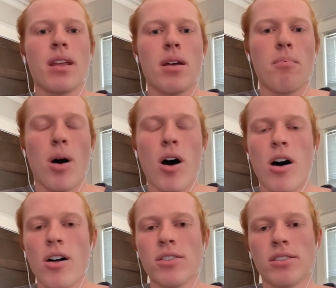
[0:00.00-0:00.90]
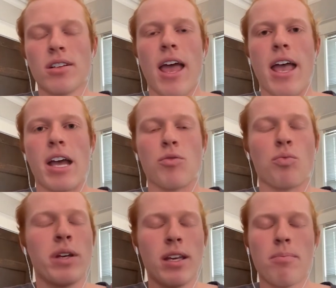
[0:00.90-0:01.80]
pause and
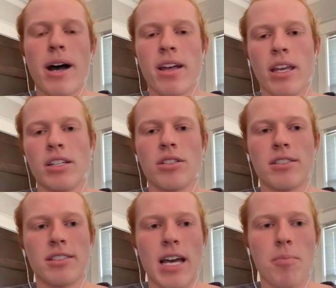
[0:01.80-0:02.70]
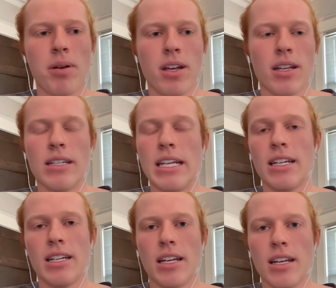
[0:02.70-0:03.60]
recompilation step
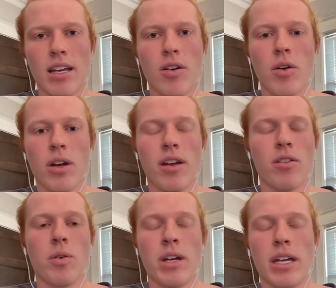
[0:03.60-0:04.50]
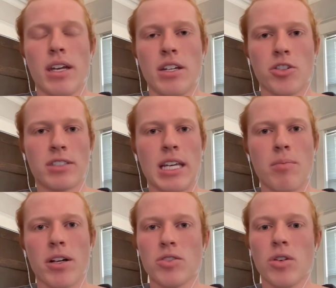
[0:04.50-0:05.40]
needed in your
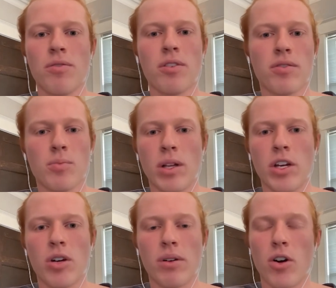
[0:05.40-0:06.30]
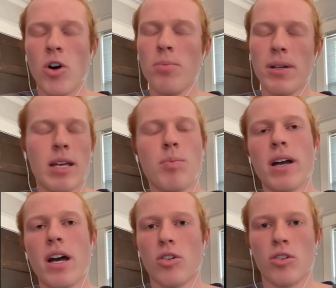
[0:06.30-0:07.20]
schema. So if you're familiar with
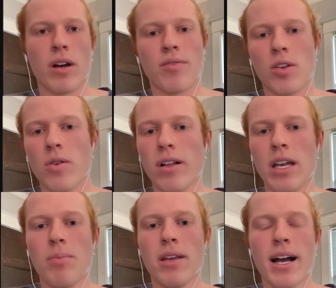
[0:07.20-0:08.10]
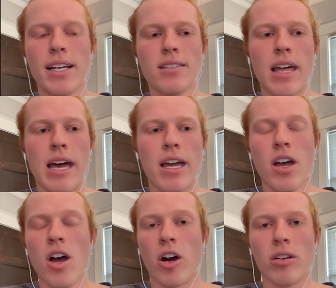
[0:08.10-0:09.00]
OpenAPI or GraphQL APIs that
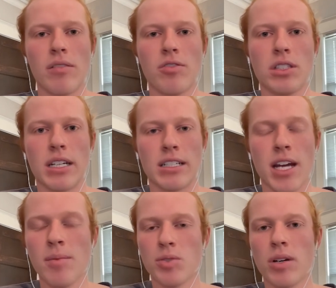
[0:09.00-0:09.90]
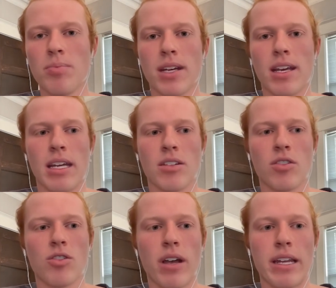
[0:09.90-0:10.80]
are leveraging TypeScript and
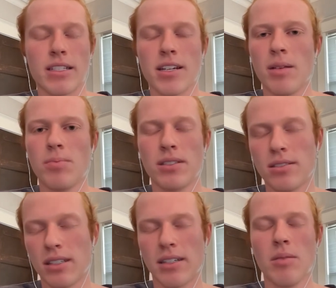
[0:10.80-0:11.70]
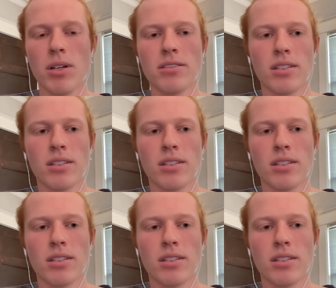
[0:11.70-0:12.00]
creating typed schemas,